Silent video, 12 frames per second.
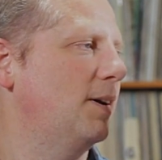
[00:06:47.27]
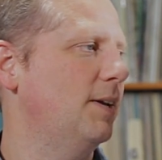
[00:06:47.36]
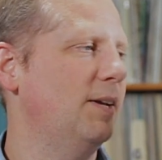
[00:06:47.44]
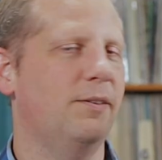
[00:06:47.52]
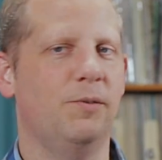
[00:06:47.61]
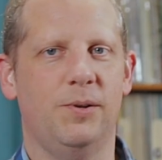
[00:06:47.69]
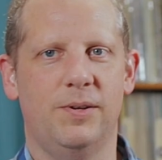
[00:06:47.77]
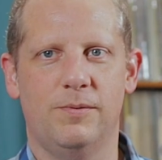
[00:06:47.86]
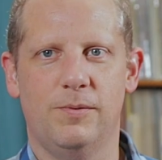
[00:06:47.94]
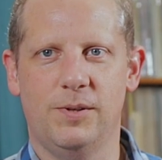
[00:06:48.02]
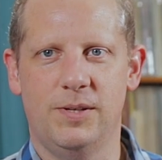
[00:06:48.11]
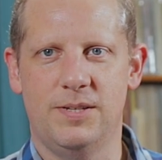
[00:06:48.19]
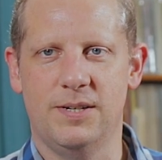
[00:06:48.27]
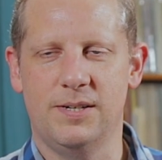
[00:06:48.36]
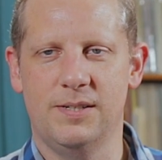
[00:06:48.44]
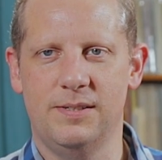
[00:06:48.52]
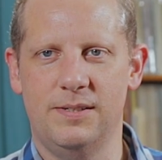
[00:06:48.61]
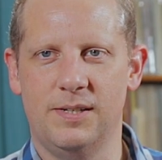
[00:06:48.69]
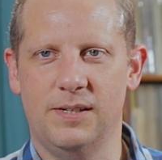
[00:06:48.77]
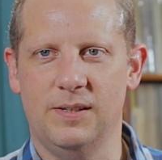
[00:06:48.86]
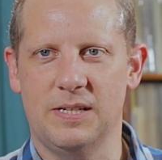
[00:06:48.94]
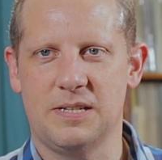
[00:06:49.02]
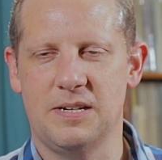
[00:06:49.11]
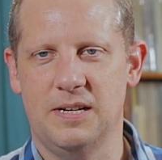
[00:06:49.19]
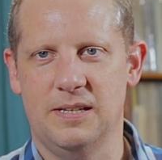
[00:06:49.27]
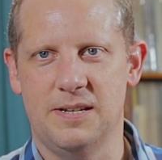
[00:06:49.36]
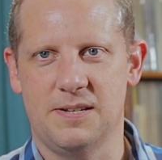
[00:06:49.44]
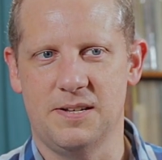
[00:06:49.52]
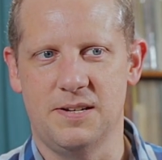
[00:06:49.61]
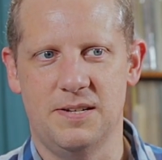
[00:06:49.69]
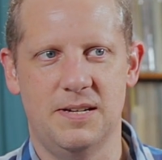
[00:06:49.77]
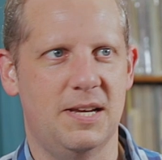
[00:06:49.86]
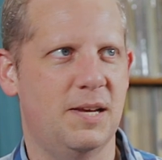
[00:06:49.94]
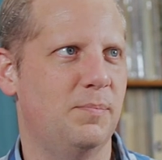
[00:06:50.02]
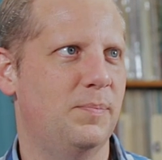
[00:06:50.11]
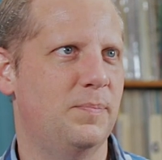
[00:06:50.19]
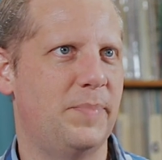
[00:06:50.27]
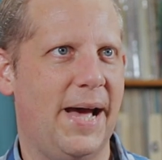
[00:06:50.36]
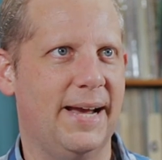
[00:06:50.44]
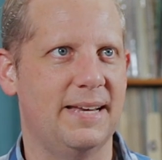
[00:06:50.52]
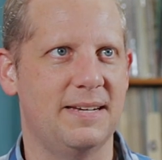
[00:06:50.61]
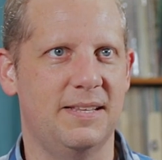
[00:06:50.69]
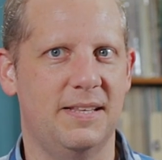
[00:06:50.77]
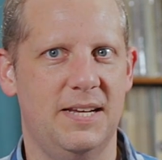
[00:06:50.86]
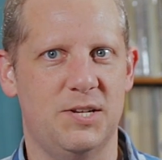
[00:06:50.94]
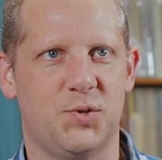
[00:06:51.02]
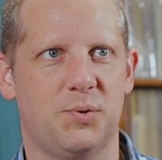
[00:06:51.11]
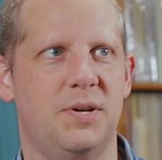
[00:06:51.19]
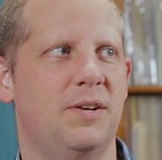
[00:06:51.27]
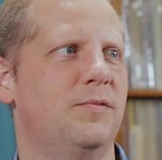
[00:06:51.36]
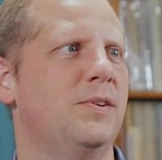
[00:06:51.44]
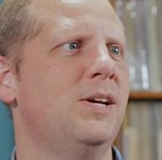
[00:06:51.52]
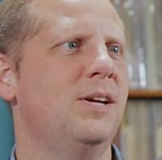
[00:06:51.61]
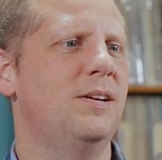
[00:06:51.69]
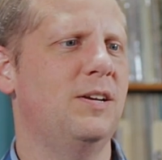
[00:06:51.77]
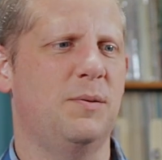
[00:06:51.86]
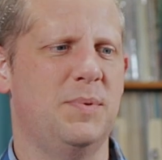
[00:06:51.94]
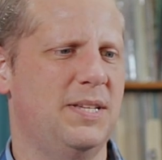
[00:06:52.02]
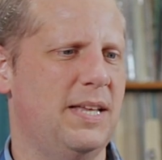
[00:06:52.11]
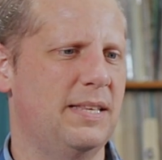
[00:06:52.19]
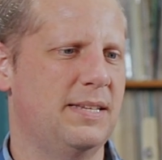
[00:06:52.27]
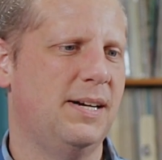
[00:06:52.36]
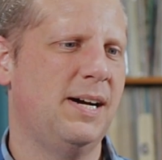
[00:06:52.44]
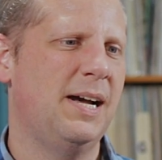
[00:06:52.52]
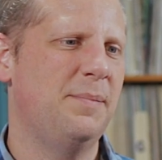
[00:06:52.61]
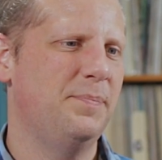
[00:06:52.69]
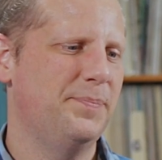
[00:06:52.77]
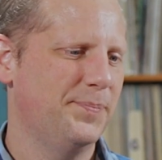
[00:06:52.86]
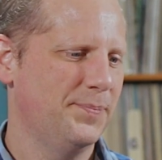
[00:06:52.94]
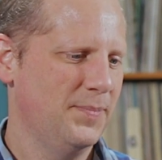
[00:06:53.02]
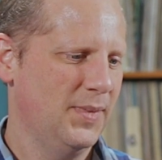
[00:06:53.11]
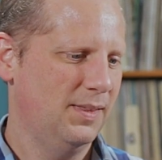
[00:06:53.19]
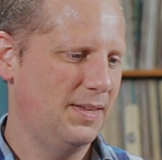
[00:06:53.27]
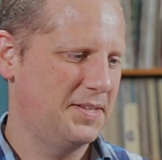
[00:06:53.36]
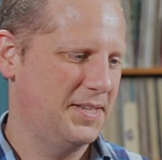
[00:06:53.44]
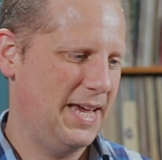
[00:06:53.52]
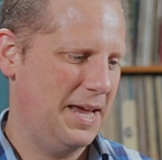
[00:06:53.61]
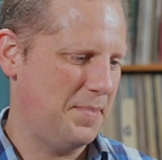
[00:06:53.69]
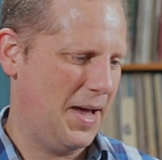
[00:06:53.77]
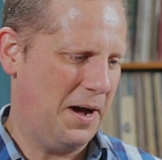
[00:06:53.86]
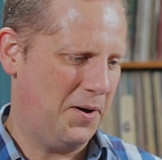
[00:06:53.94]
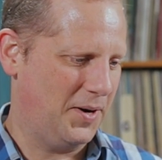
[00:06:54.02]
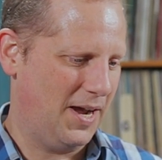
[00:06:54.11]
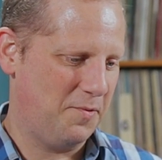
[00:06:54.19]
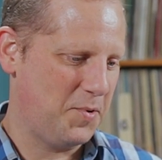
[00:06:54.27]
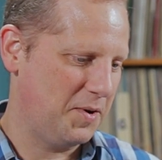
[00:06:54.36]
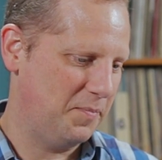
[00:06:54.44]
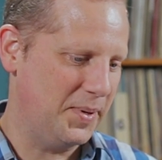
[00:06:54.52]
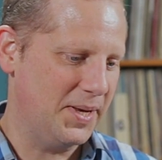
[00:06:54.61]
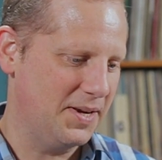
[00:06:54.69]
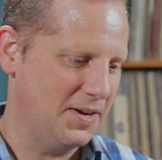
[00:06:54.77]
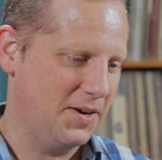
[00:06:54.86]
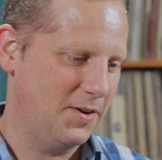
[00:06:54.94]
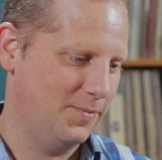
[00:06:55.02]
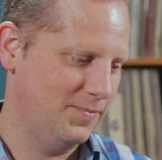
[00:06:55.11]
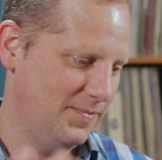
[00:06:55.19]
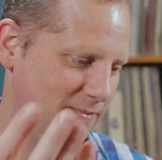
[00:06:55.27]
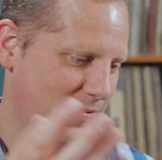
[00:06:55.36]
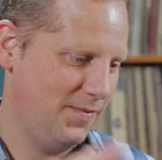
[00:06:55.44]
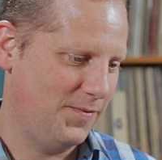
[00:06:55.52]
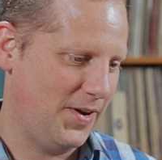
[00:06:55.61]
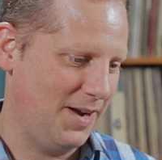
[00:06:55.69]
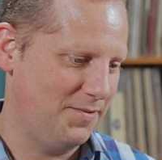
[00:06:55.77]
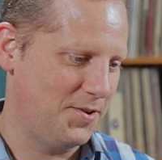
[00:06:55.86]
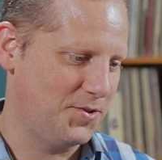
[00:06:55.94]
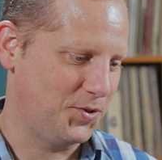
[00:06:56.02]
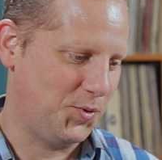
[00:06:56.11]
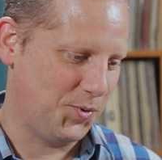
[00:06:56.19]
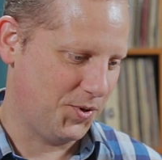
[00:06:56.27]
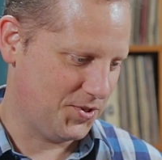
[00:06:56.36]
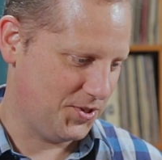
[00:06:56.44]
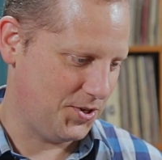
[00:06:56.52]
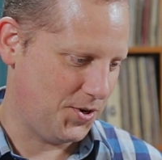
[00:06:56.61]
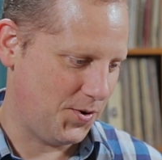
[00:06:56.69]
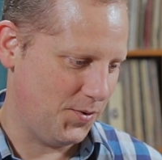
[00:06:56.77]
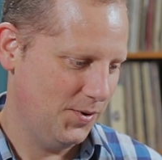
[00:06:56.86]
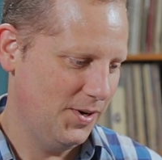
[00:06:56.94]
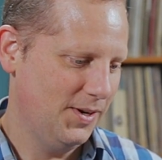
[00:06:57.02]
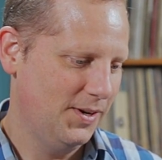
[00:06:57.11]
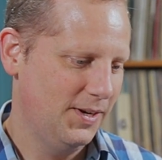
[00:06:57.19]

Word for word: Yeah, really dug listening to this and digging back into the history of, you know, it was at the time this came out, I would have been, you know, 5 years old or so,